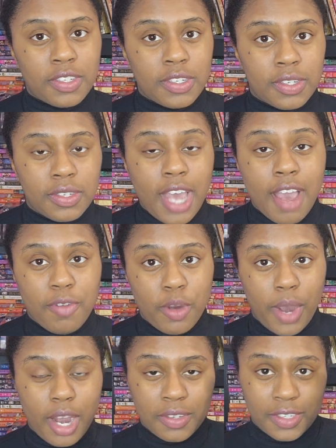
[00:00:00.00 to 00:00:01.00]
This is
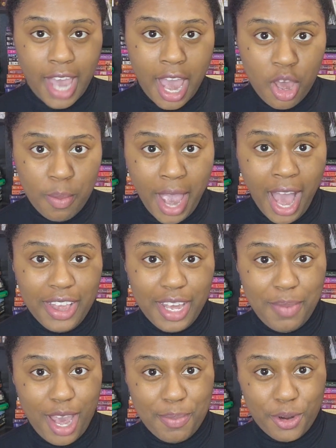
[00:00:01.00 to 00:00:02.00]
everywhere. Sky O'Malley
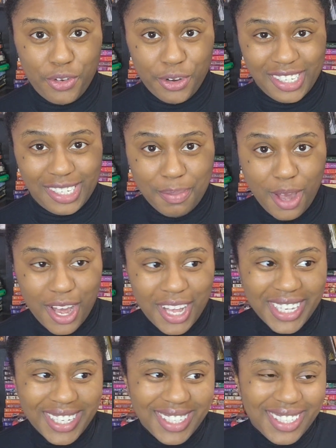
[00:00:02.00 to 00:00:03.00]
by Bertrice
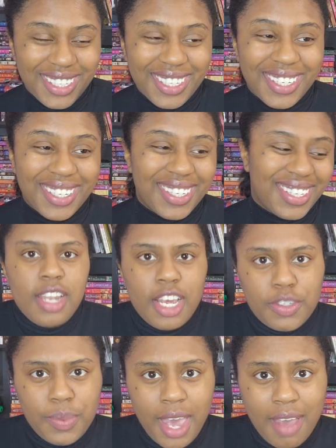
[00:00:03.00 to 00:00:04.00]
Small.
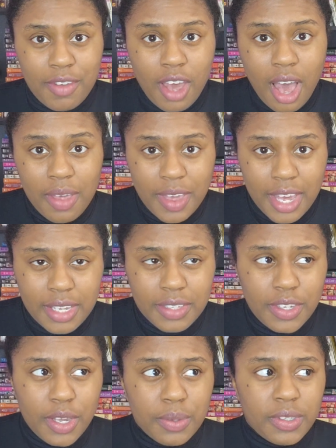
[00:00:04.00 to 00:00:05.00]
Next we have Gothic.
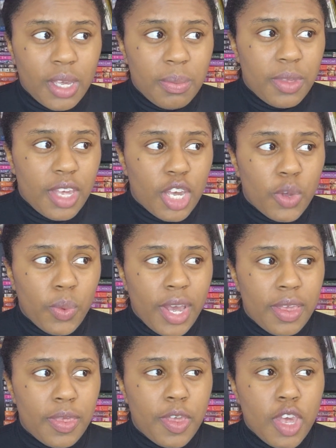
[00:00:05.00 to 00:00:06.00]
So something
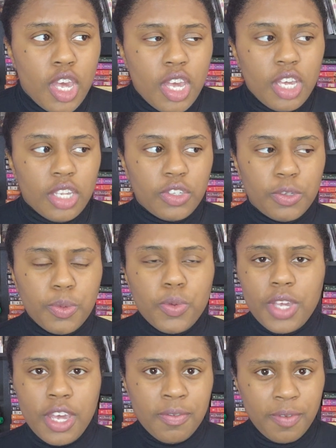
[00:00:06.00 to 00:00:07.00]
with
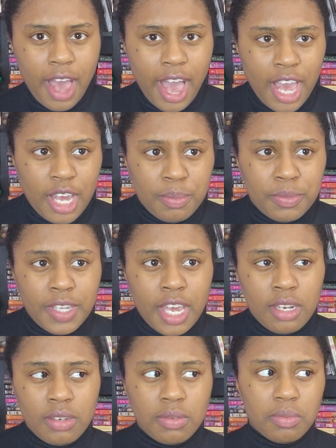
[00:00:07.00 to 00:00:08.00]
spooky vibes
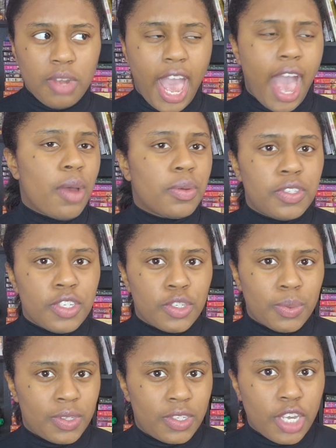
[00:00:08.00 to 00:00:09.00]
and
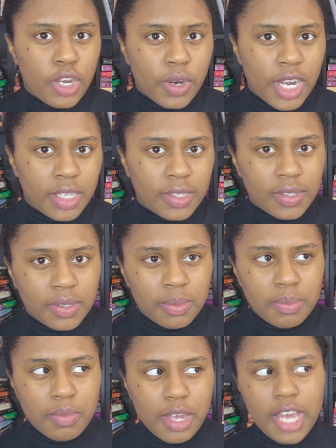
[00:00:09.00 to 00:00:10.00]
houses with secrets.
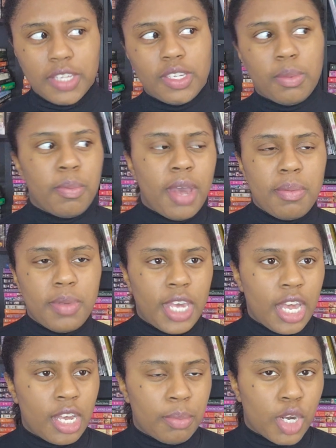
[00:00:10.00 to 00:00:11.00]
And someone might be
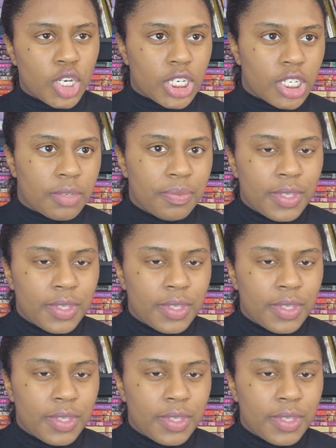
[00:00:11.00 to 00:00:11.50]
getting murdered.